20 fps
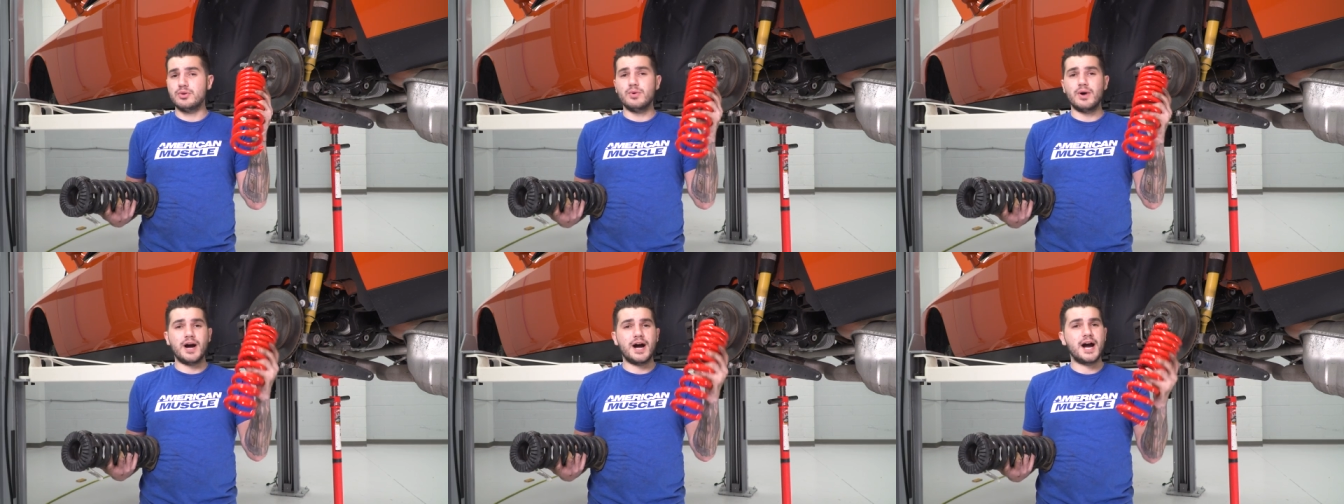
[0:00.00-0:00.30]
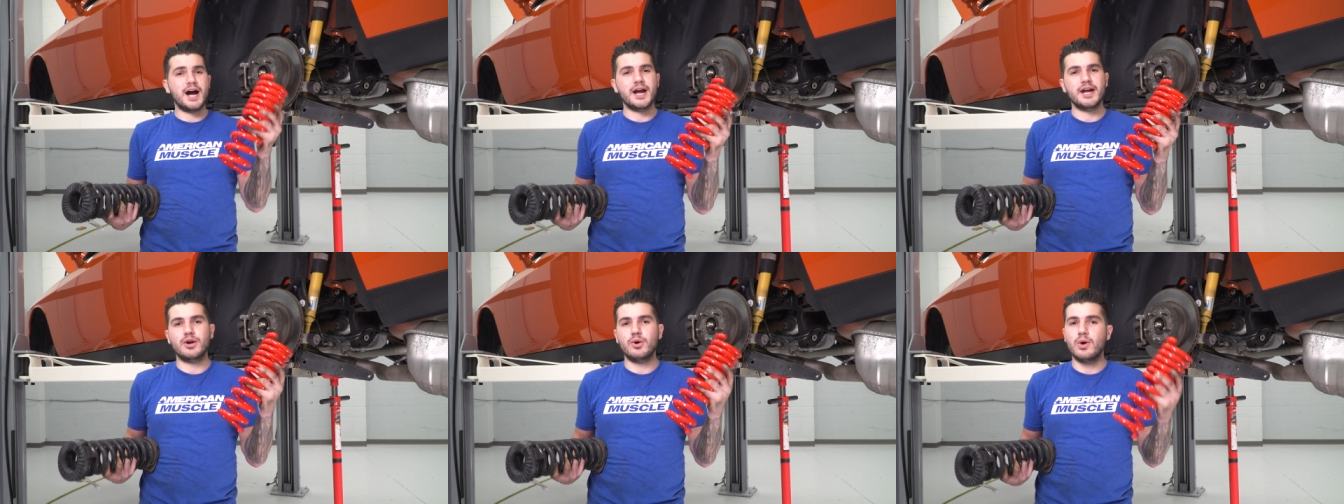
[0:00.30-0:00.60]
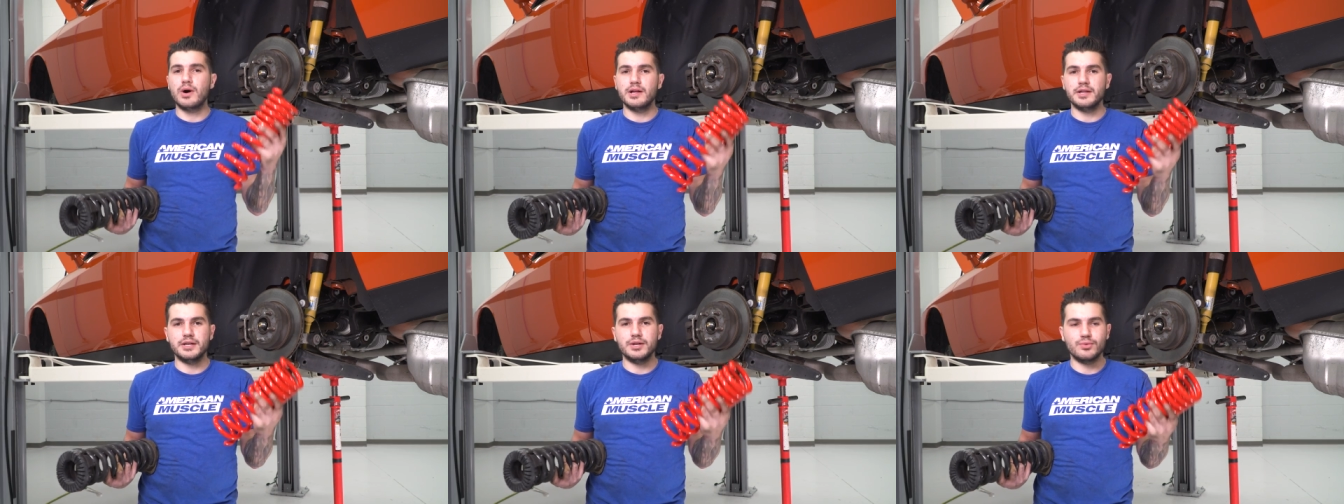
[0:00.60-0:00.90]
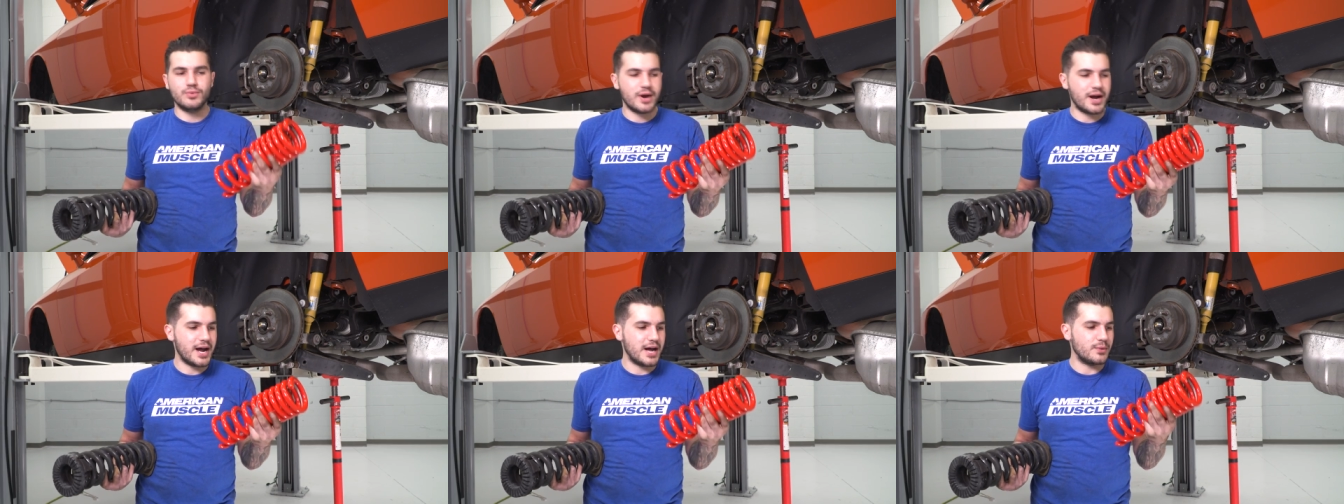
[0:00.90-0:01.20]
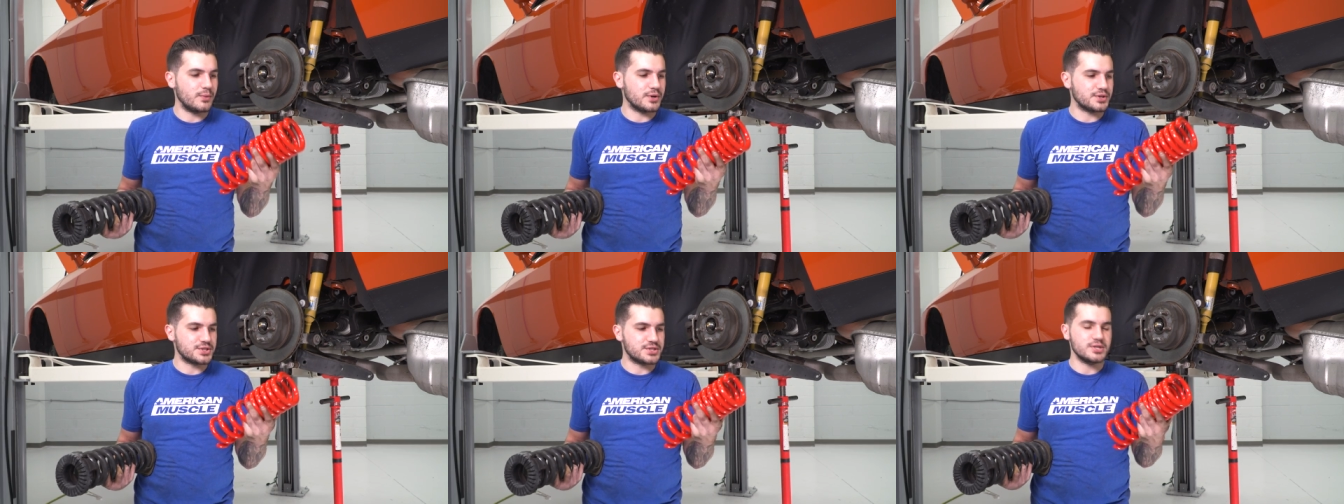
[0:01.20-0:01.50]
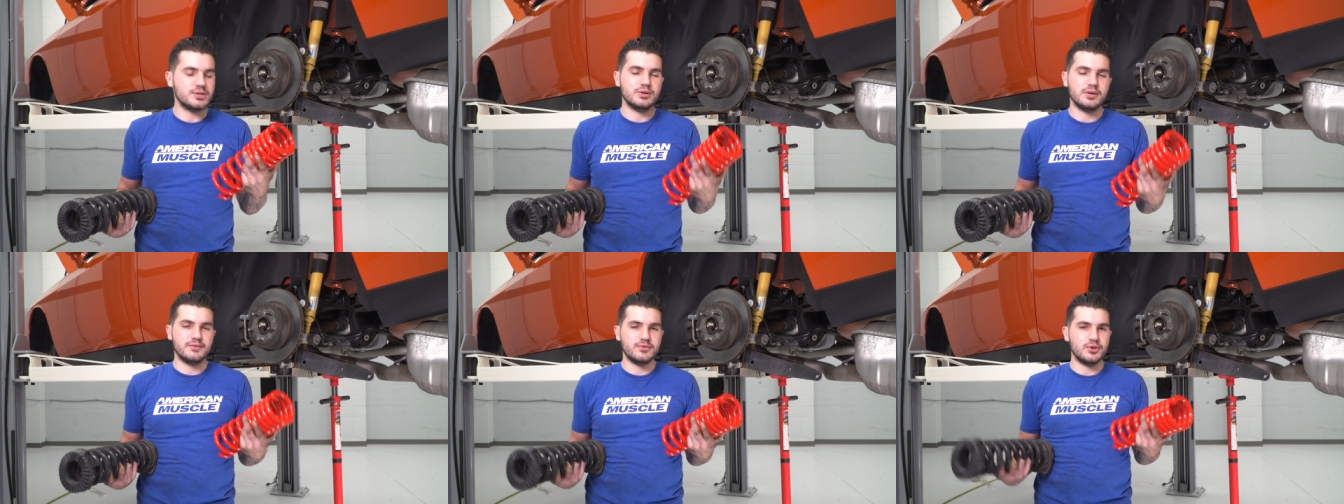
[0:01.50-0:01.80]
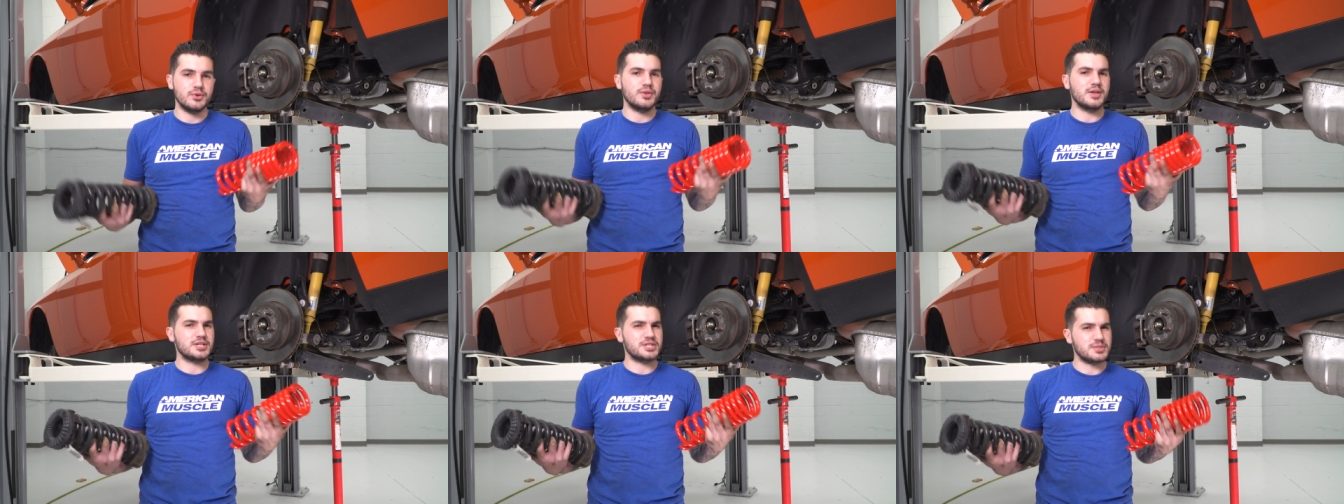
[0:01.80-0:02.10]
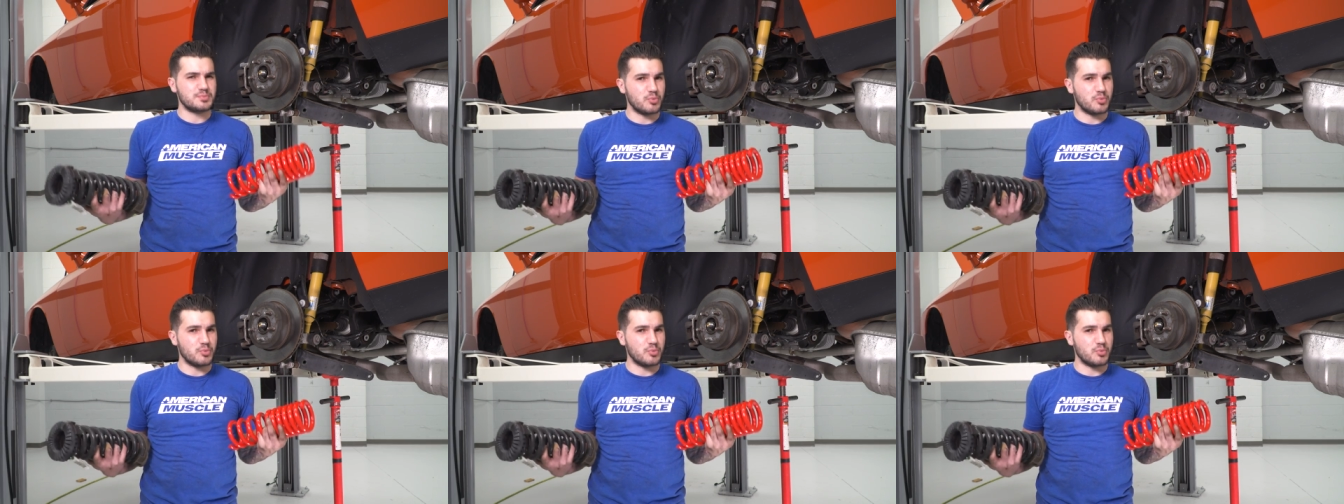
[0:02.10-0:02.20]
you a high quality ride while still giving you that